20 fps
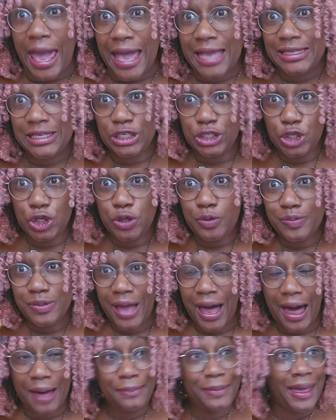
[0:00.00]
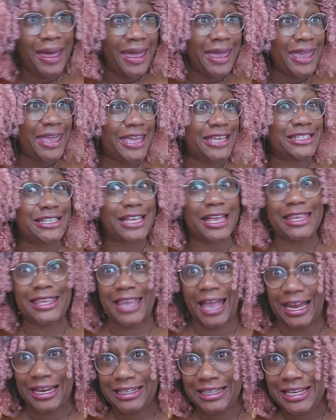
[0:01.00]
It's a tube top. It's
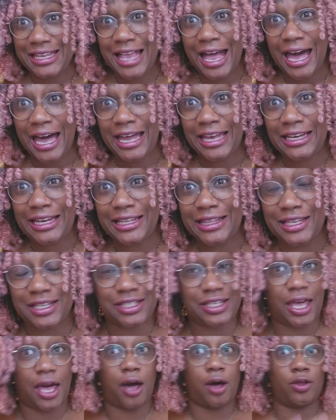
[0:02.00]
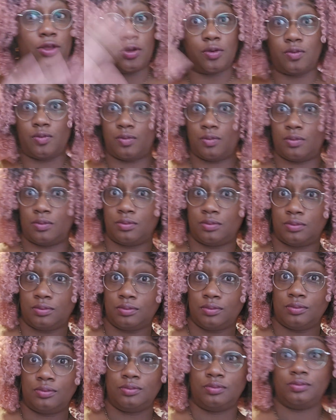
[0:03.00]
99 in the South.
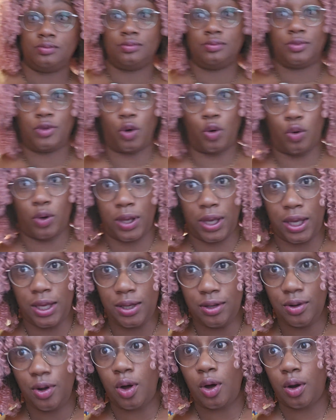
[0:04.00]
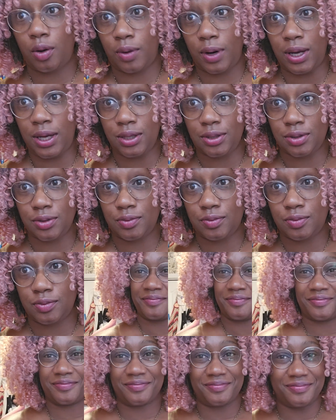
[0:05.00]
Okay? All right.
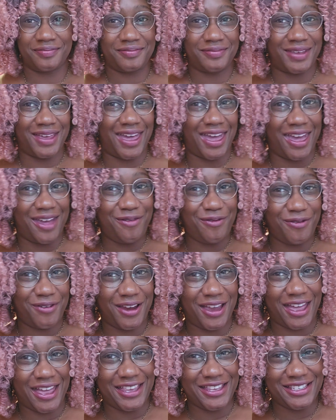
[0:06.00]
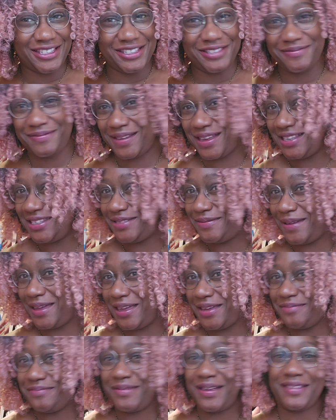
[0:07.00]
But hey, friends, it's
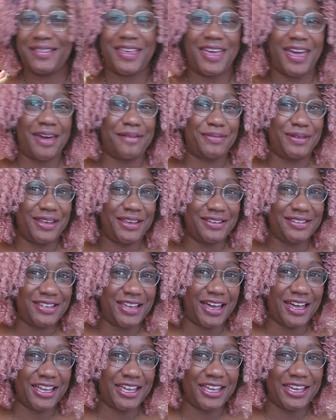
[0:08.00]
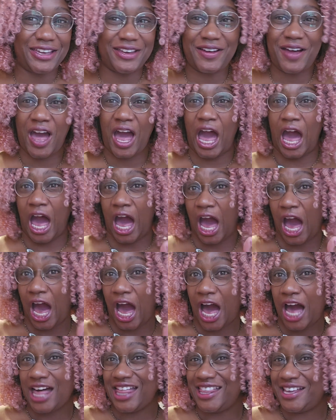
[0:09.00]
me, the Ebony Otaku,
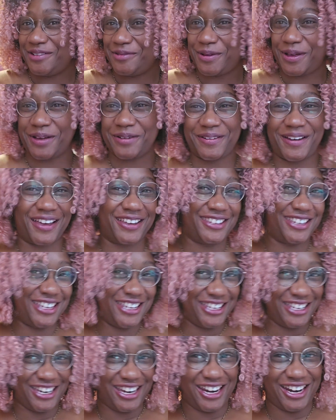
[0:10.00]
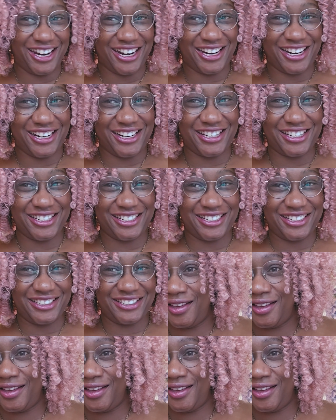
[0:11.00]
the well rounded nerd.